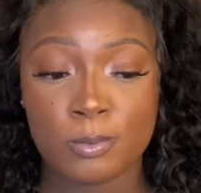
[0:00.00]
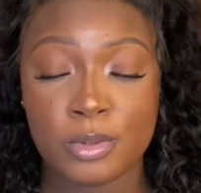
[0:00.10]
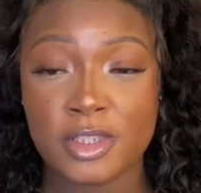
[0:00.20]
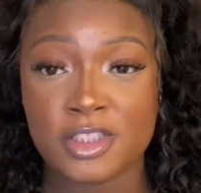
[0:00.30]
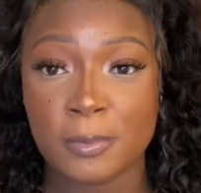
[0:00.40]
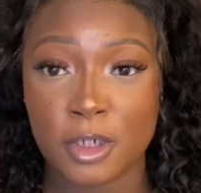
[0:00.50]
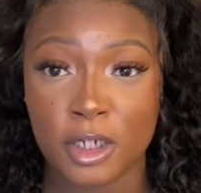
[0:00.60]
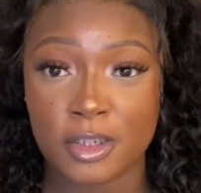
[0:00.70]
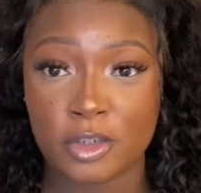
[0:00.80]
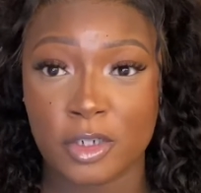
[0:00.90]
put some
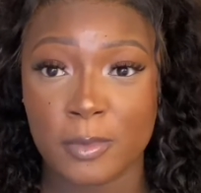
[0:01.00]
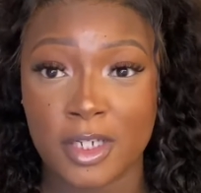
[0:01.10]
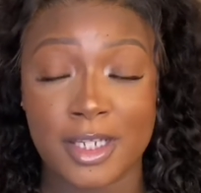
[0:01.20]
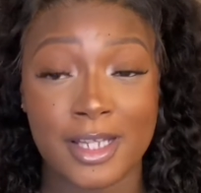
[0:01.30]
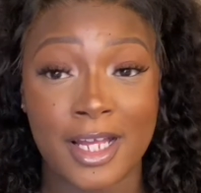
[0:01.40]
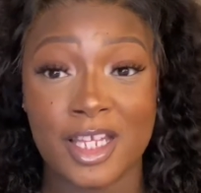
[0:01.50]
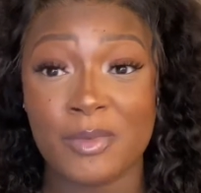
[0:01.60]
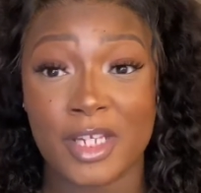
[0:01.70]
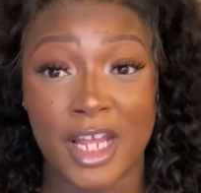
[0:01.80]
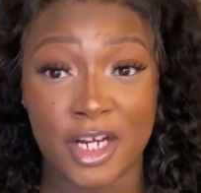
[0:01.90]
curling cream on it, not
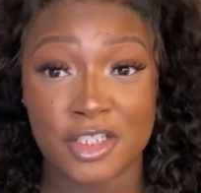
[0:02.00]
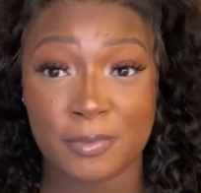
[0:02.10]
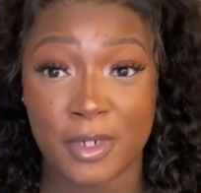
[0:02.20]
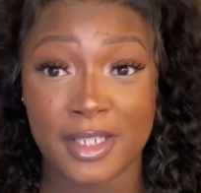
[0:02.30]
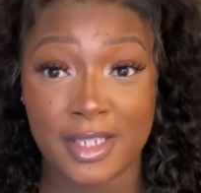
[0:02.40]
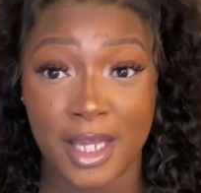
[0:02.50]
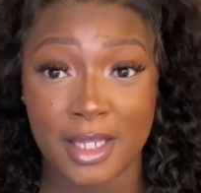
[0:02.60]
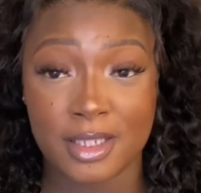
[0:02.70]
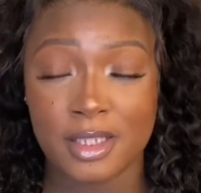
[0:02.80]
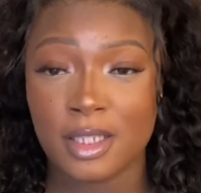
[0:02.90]
even hairspray yet,
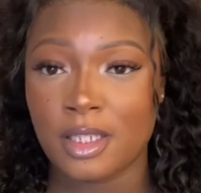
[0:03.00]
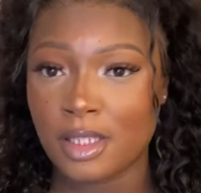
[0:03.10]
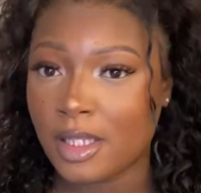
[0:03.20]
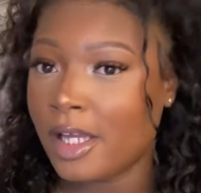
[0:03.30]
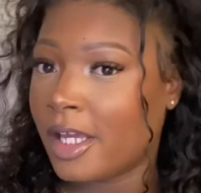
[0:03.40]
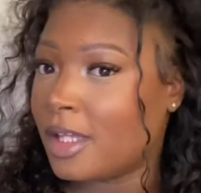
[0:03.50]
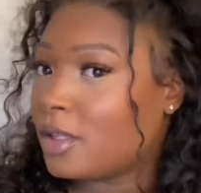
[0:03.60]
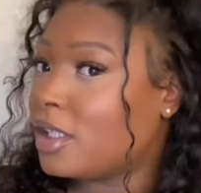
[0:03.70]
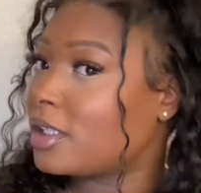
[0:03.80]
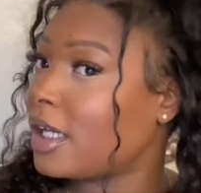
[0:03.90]
and
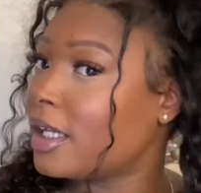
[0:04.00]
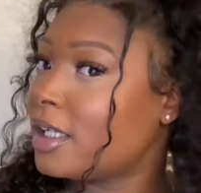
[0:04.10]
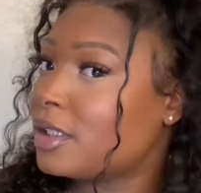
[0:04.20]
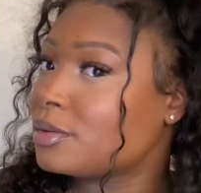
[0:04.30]
look at it.